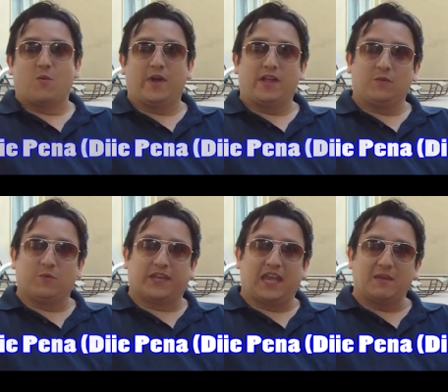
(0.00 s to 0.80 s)
Well,
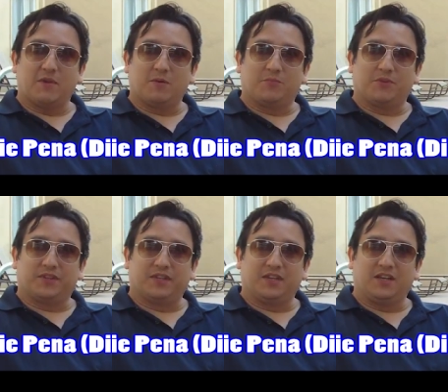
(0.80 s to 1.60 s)
we came up with
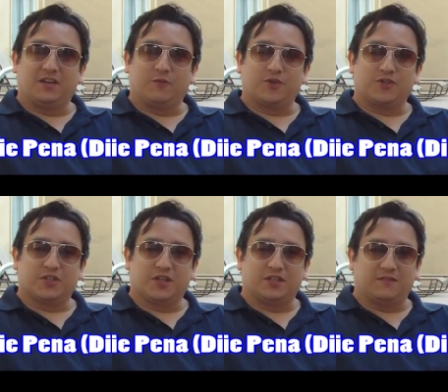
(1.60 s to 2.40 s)
the
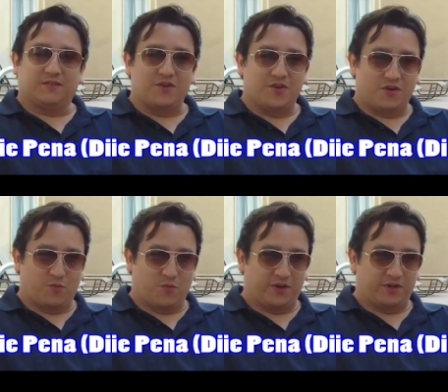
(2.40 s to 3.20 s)
original idea for Nerd
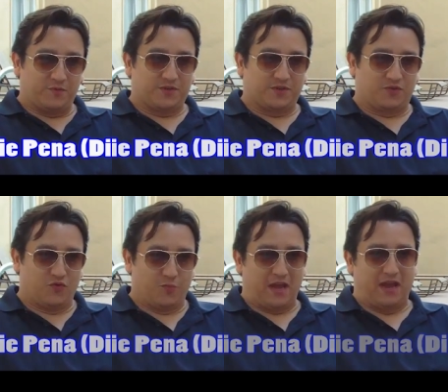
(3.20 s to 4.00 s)
Wars. It was a
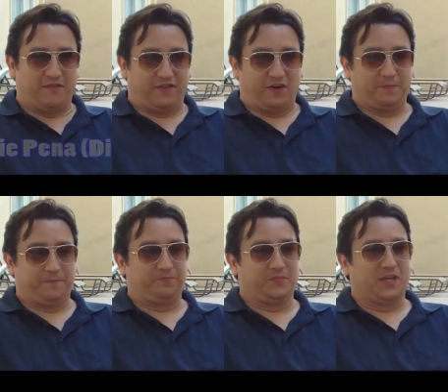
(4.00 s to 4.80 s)
group effort.
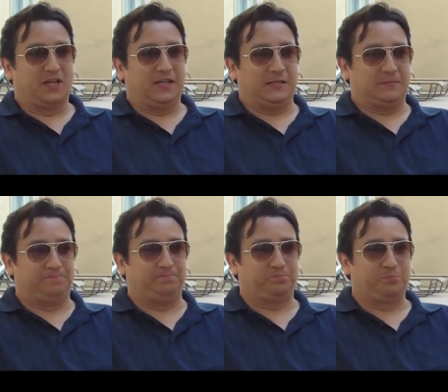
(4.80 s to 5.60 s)
Um,
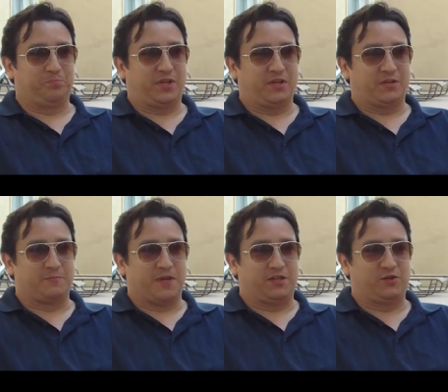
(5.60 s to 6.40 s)
because
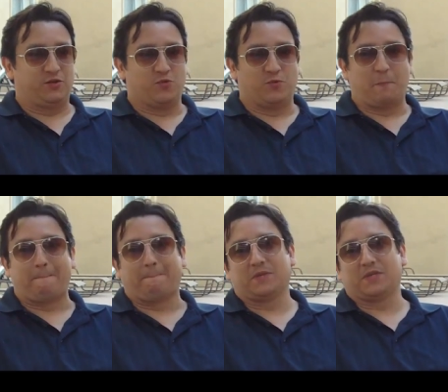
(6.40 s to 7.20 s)
my two
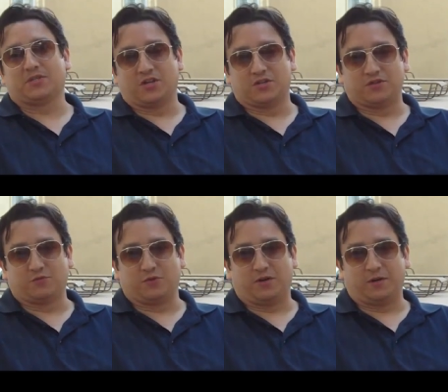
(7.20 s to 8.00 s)

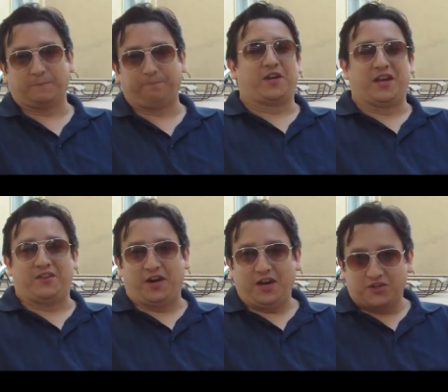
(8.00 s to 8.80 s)
sons were
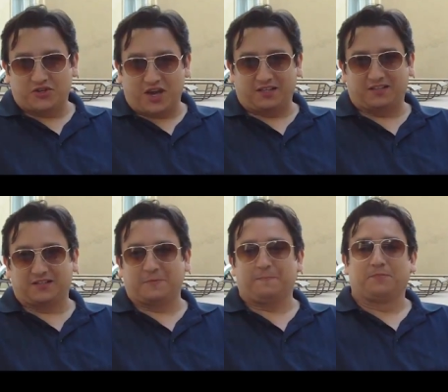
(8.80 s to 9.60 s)
getting their headshots,